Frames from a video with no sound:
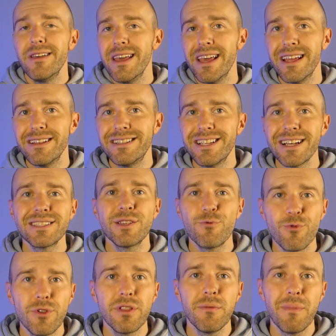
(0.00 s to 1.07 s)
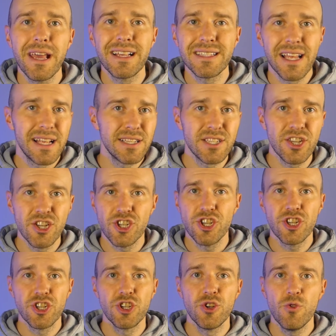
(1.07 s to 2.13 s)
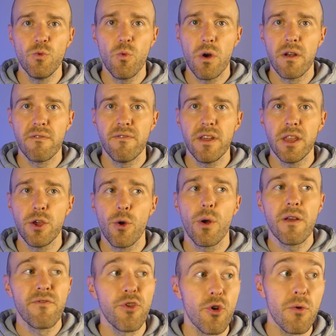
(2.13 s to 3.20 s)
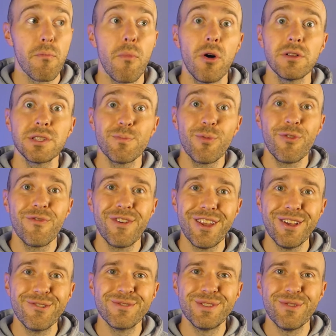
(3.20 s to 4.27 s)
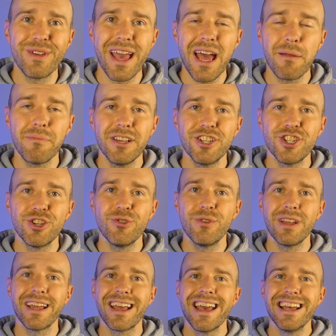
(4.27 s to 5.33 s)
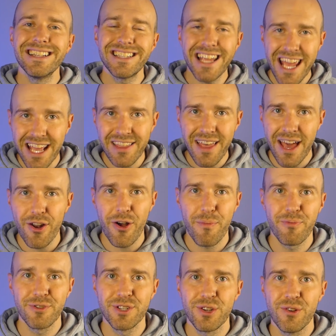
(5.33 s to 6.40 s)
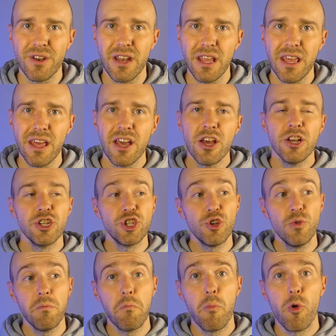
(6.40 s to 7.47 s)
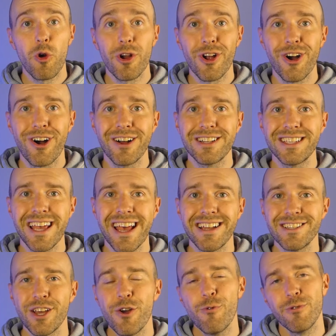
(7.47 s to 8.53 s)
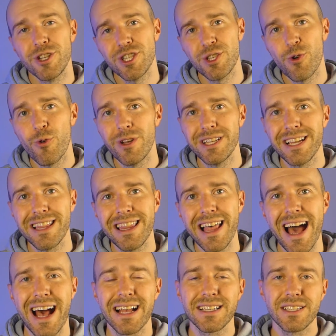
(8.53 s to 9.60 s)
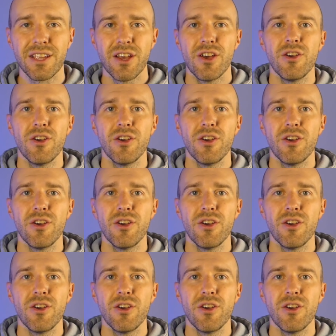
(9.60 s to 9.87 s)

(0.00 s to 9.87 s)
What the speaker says: it doesn't really make sense to just shoot one video. If there are multiple videos you can be shooting, take that opportunity, shoot more content, which is going to last